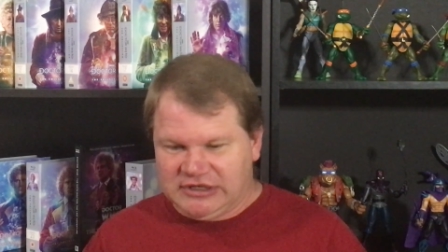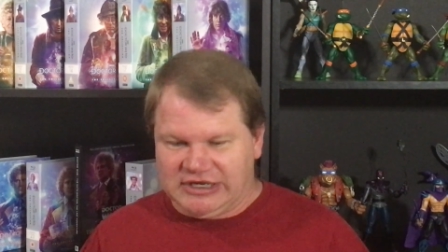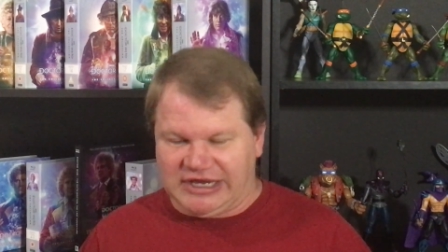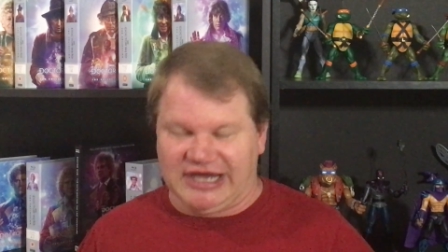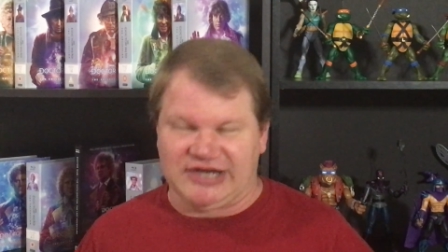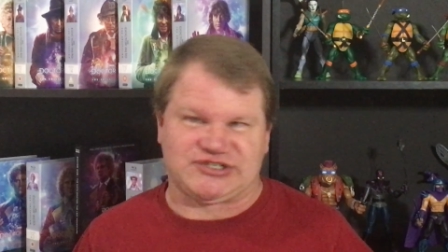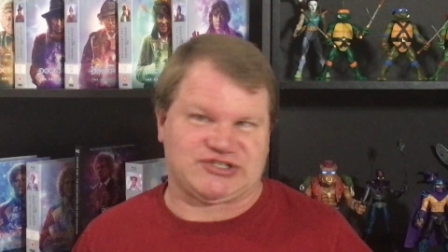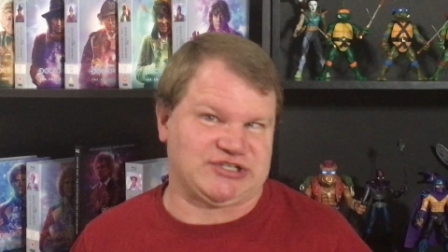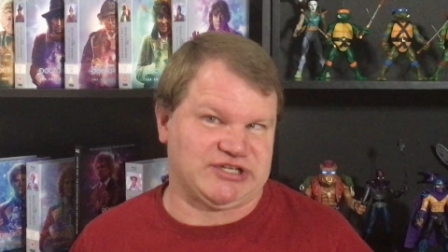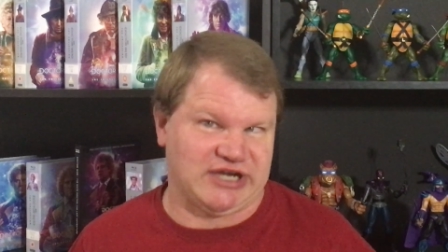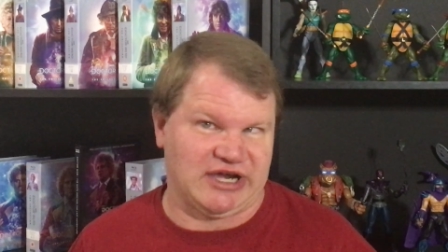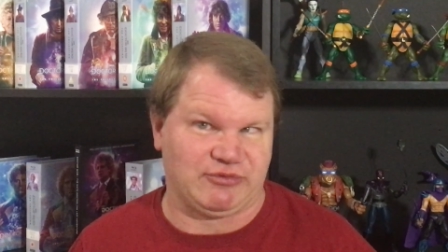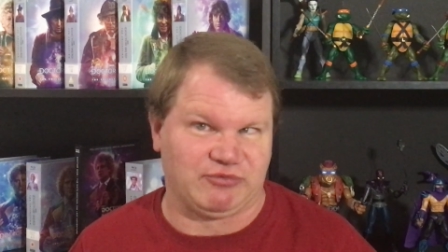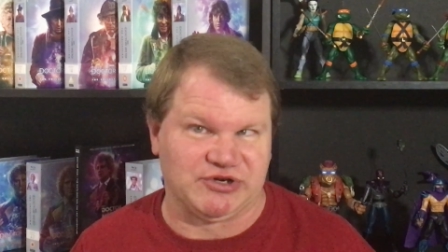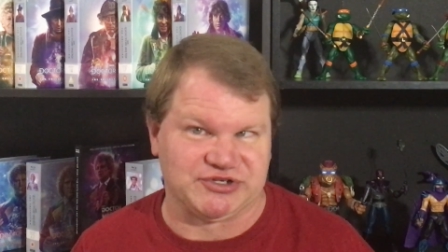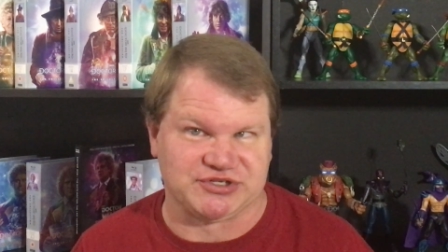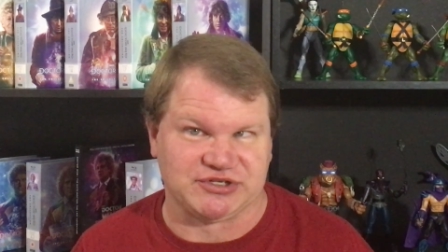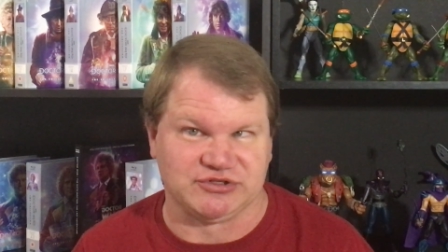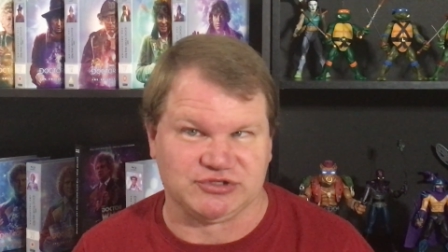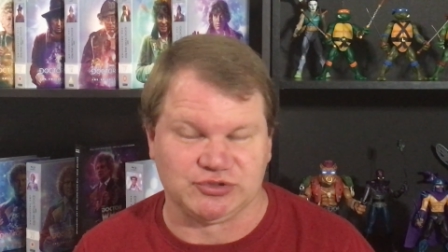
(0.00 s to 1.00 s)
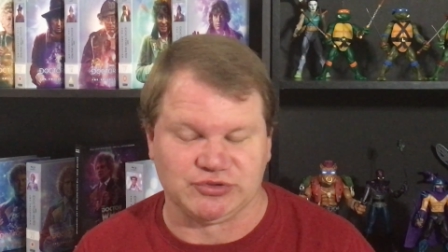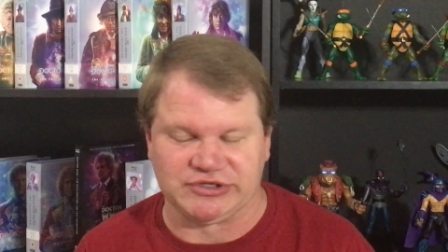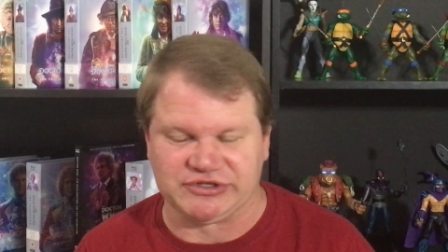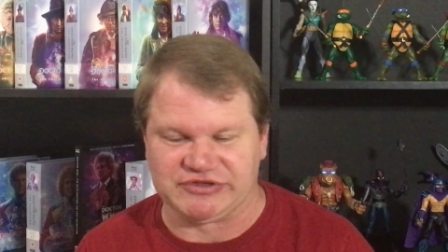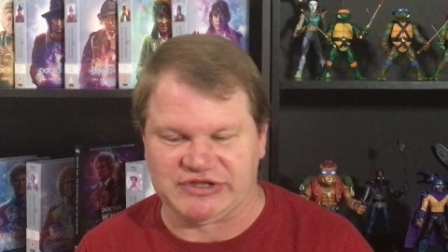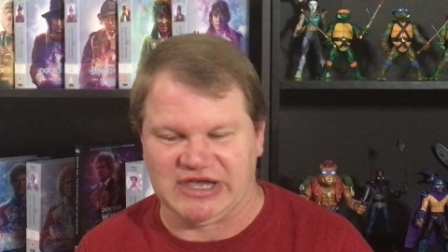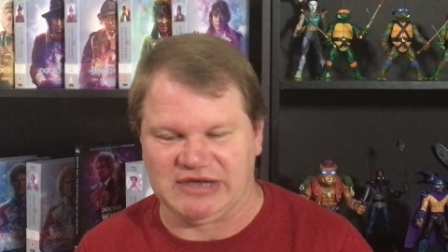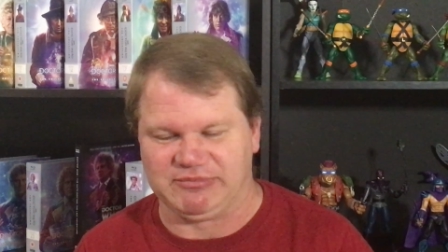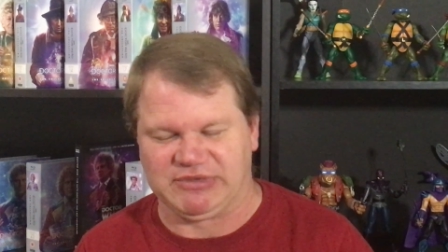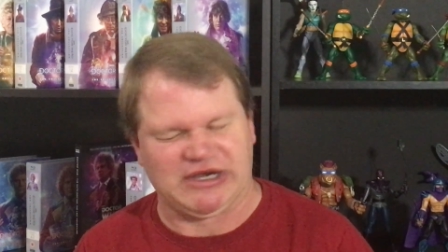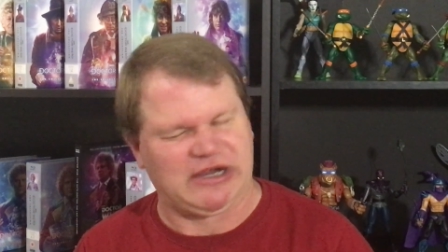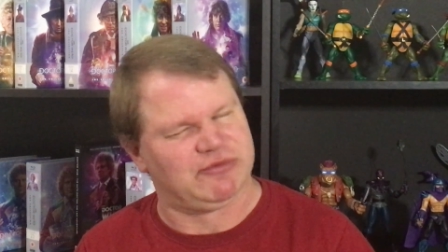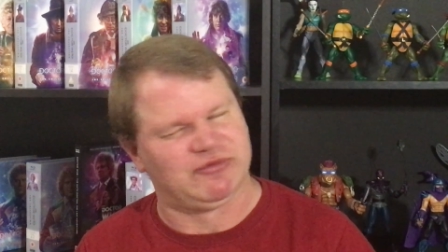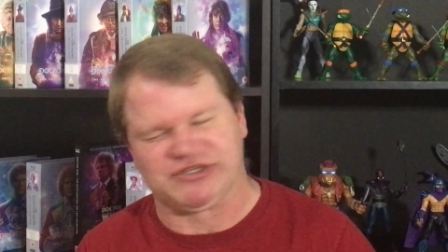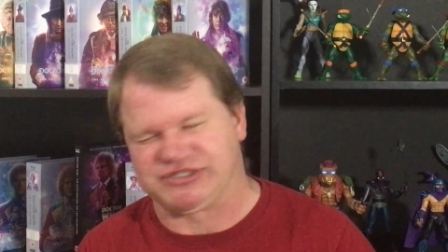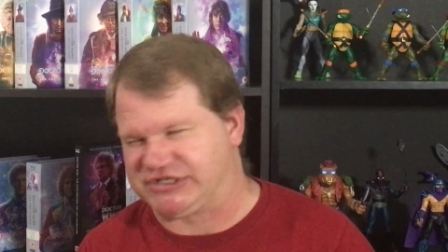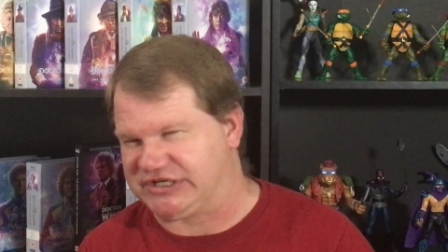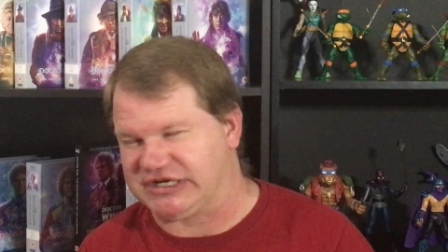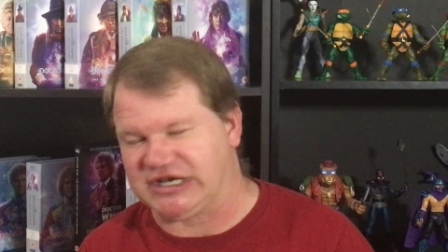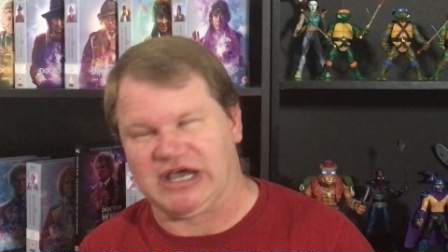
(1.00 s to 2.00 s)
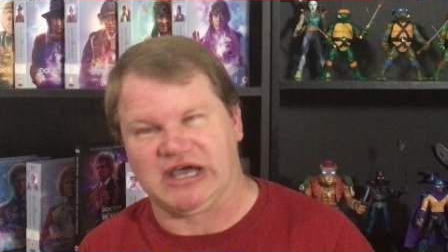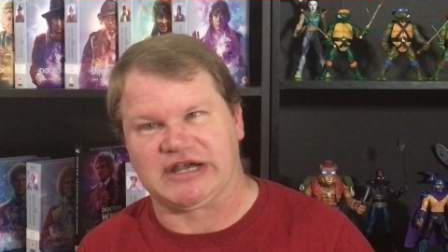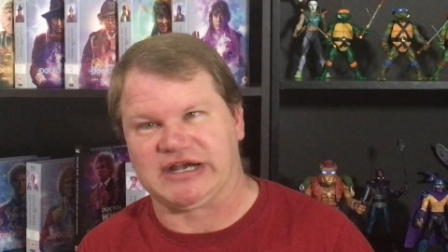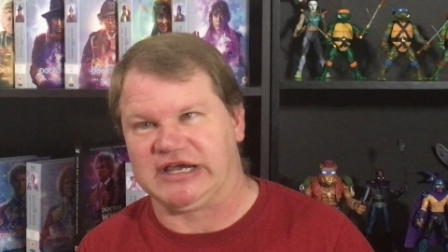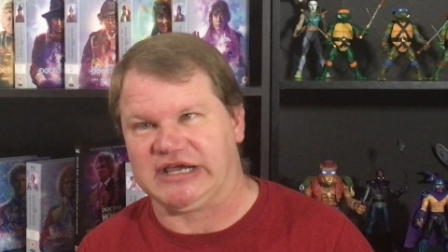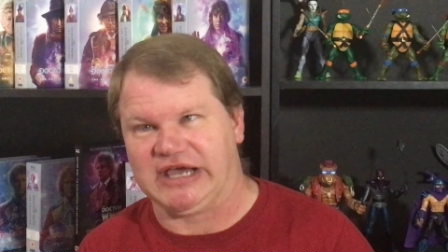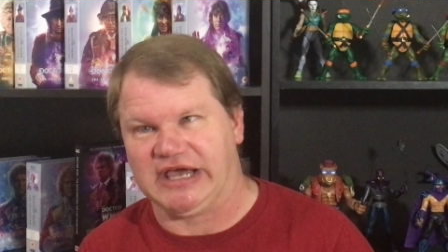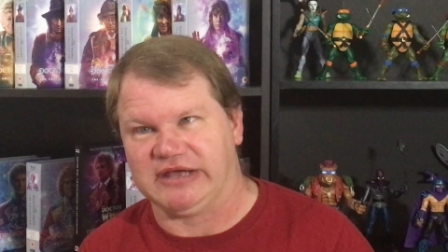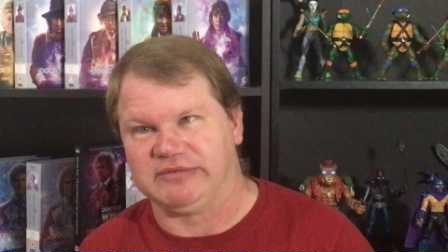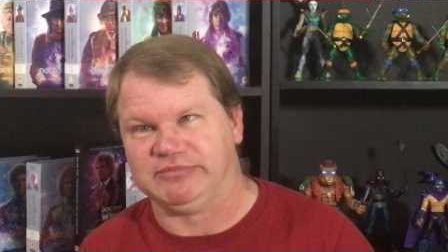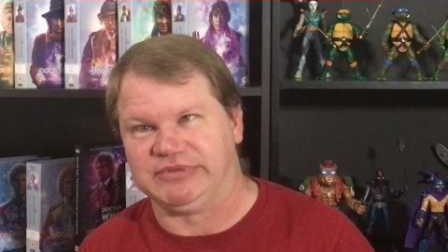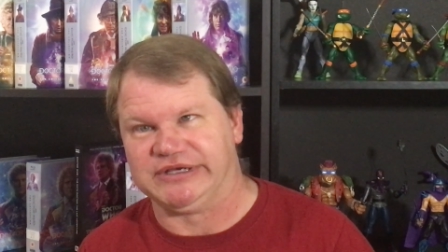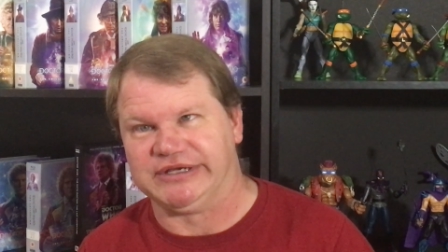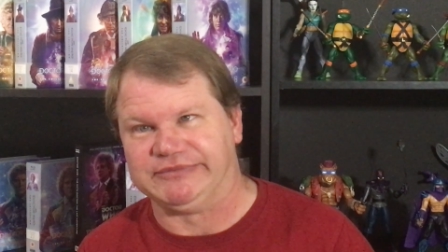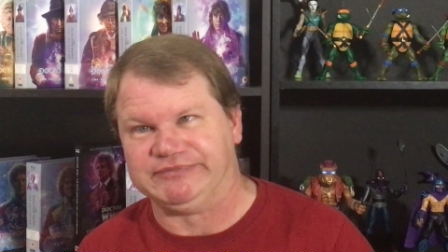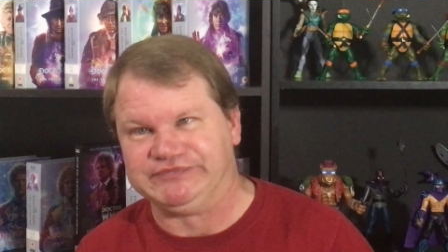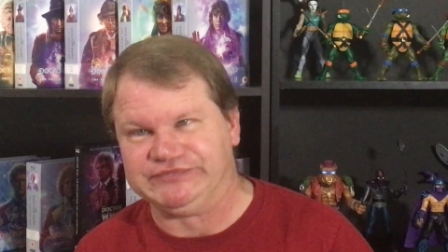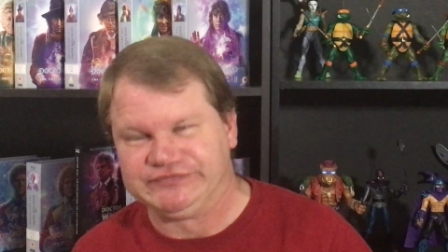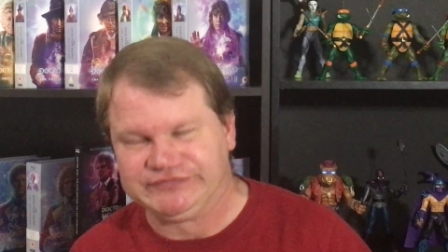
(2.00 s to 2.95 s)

actually I wasn't doing that, but I wish to God I had been.